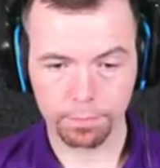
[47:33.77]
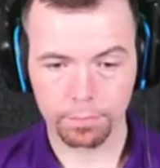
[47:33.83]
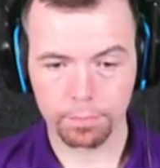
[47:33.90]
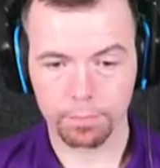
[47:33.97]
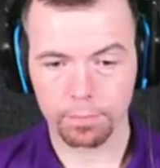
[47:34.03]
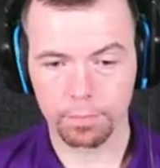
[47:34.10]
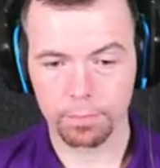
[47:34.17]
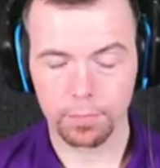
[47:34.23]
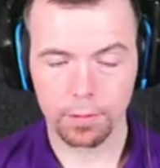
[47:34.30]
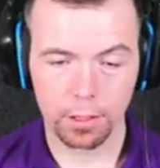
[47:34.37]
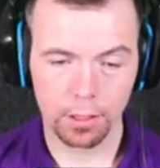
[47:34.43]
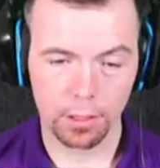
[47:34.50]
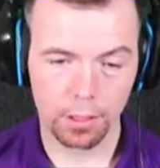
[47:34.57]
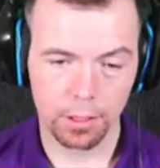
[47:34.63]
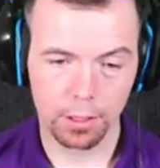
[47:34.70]

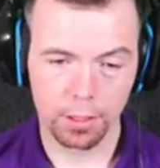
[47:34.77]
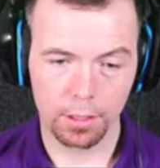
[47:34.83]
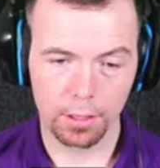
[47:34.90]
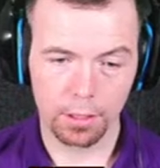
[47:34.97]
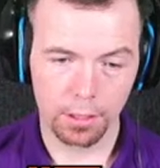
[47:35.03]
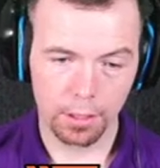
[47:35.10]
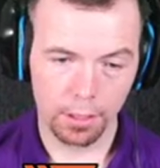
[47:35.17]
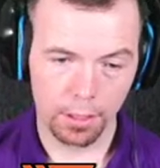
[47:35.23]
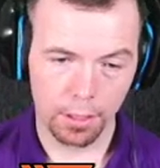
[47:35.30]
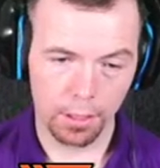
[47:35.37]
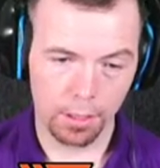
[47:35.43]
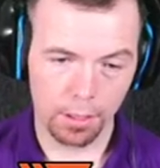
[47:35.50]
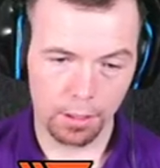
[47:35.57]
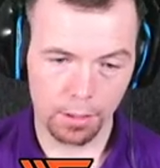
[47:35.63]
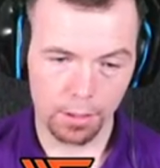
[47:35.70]
Telling
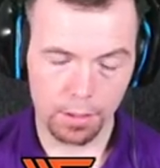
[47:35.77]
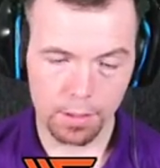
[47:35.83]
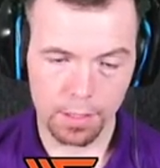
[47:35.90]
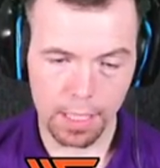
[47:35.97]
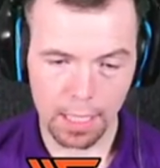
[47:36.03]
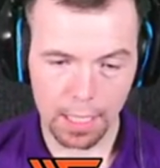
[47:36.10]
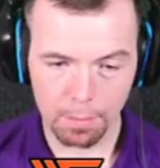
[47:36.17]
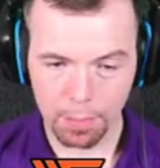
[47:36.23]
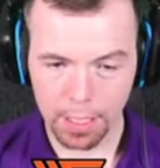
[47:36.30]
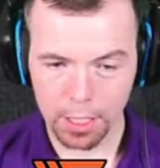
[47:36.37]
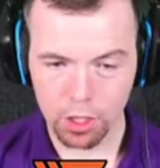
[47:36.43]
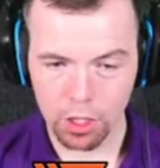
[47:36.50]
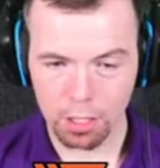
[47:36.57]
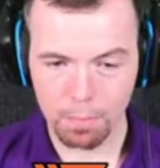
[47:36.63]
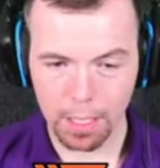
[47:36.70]

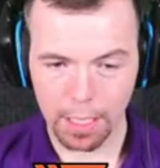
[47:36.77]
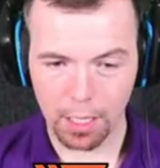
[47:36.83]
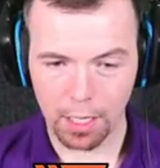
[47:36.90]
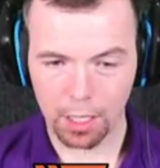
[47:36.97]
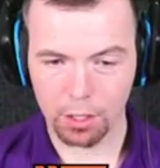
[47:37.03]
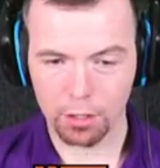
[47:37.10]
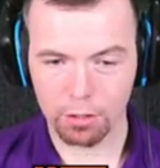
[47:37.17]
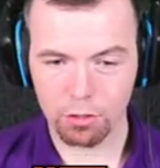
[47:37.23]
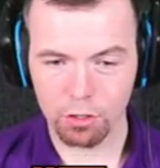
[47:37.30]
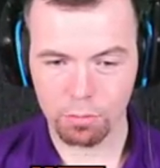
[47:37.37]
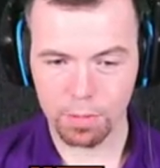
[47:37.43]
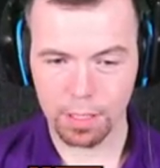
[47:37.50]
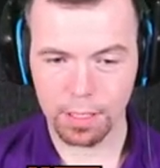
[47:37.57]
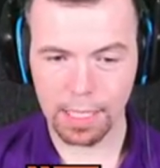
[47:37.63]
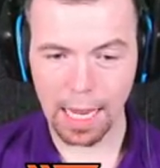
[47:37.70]
PG me, I could have
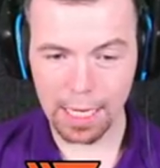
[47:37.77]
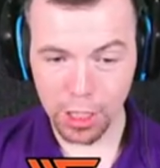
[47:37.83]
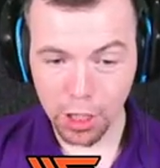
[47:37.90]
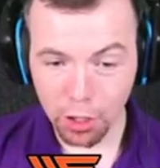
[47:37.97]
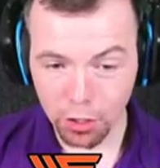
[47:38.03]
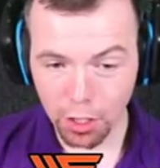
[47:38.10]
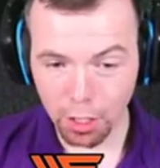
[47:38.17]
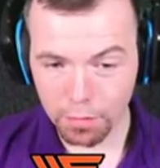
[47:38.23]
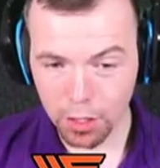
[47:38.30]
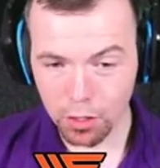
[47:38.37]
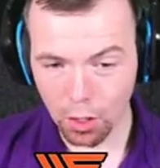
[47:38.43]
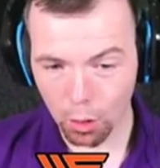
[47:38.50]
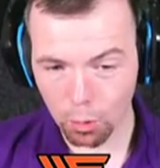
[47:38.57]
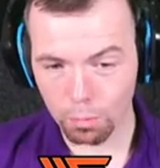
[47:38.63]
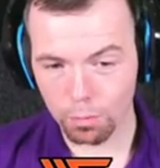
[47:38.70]
jumped in. Yeah, you could have. You
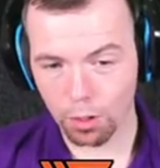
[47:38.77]
don't.